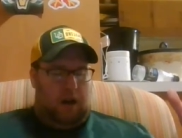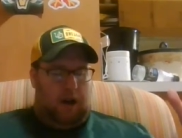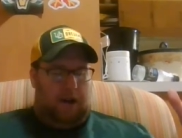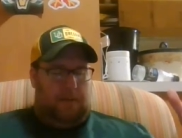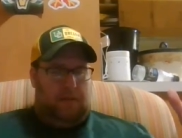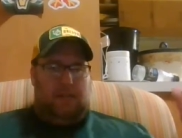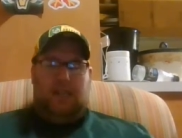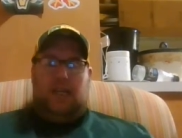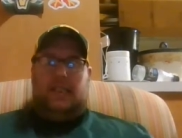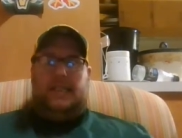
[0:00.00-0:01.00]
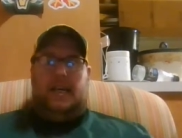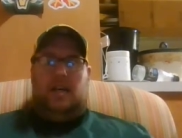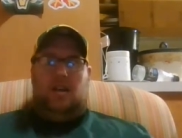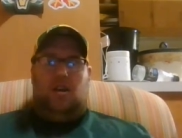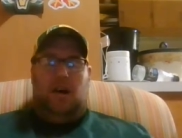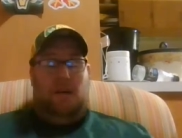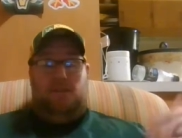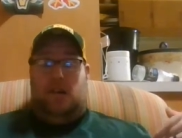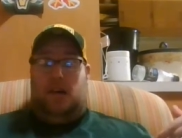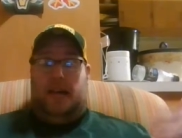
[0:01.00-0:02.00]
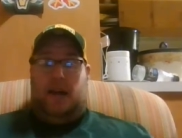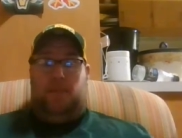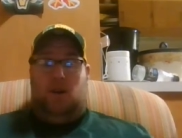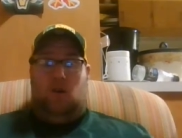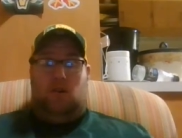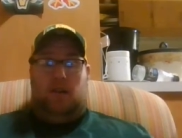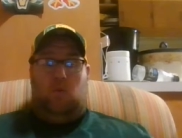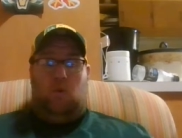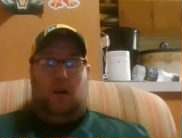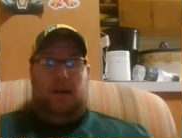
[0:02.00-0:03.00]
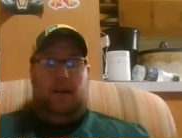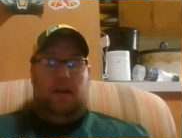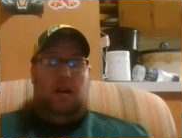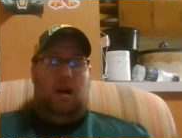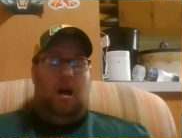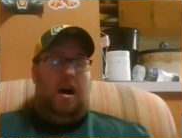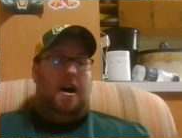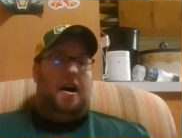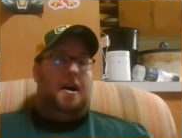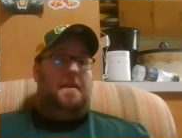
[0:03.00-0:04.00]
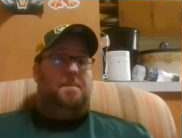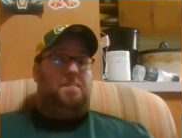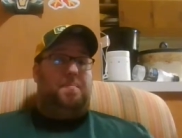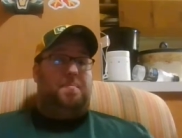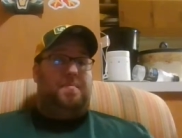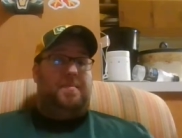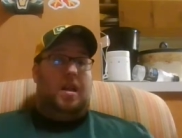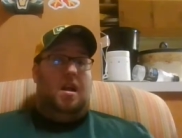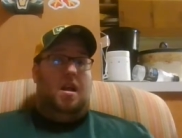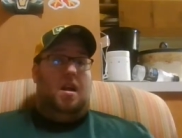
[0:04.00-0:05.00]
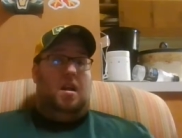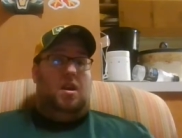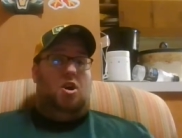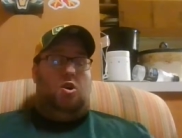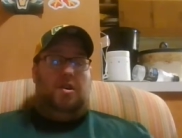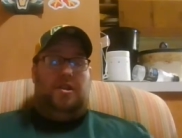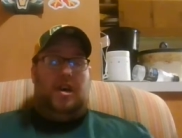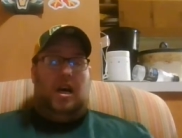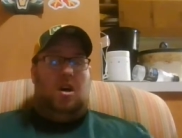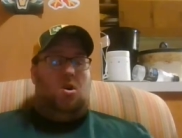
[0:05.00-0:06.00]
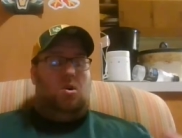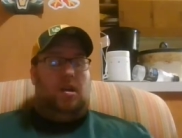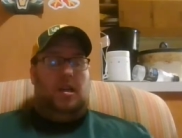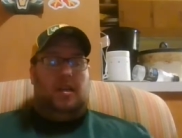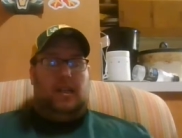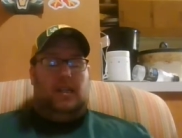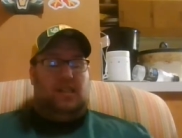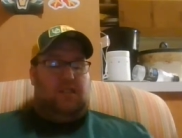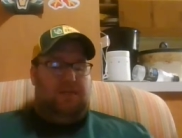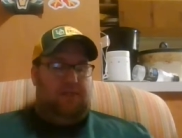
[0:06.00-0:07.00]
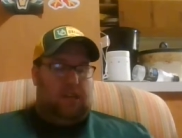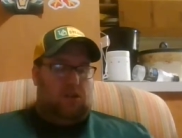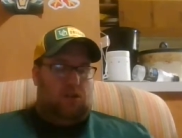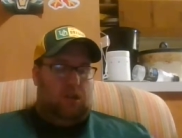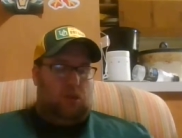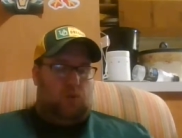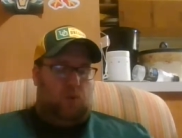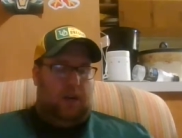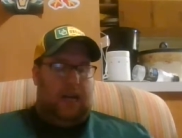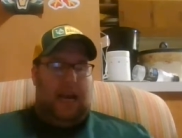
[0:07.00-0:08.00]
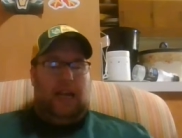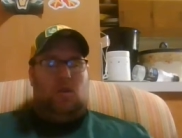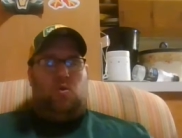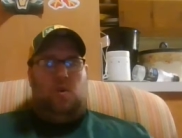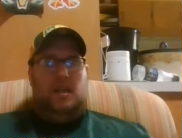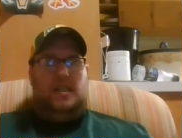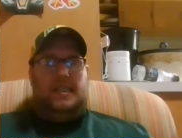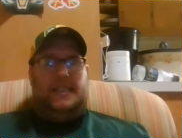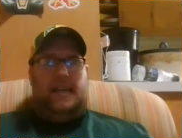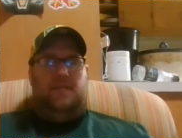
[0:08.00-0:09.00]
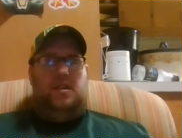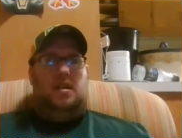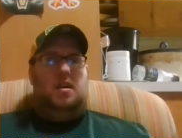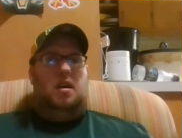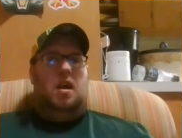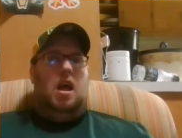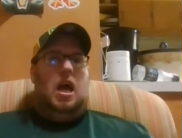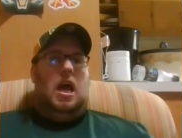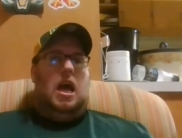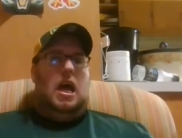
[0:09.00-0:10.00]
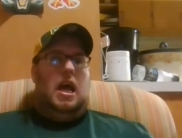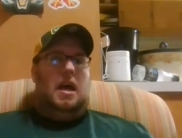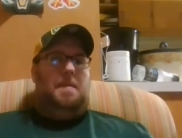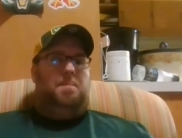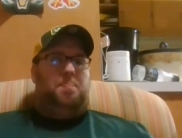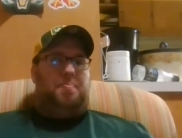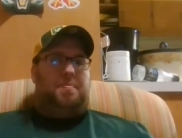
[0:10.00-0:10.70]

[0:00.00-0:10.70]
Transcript: Uh, did I say I'm very happy Oregon won? Um, knowing that Oregon gets the victory 28 27, and